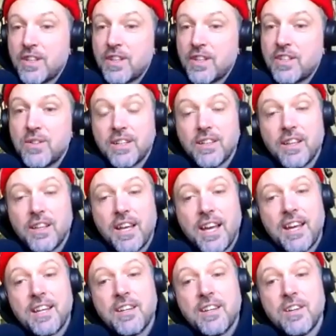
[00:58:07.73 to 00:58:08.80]
so that you can
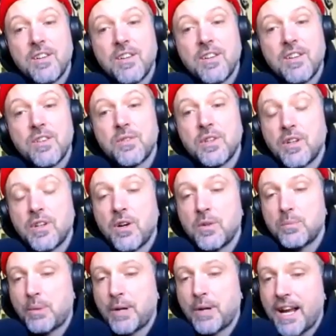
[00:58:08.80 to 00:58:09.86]
align through
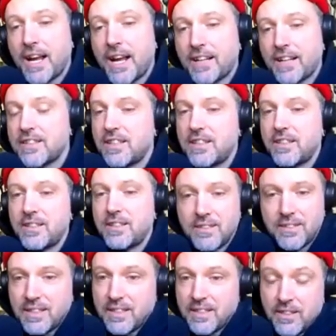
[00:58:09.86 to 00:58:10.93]
your own practice,
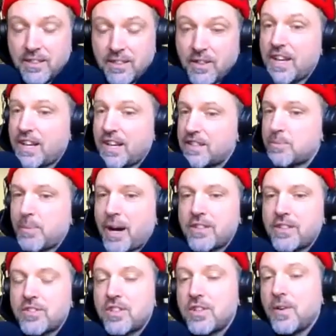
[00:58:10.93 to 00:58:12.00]
and if that
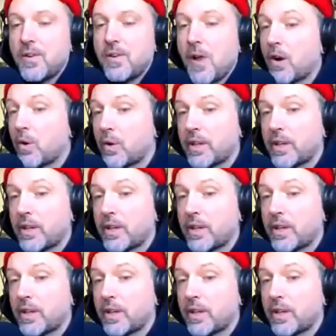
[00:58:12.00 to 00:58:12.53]
inspires you,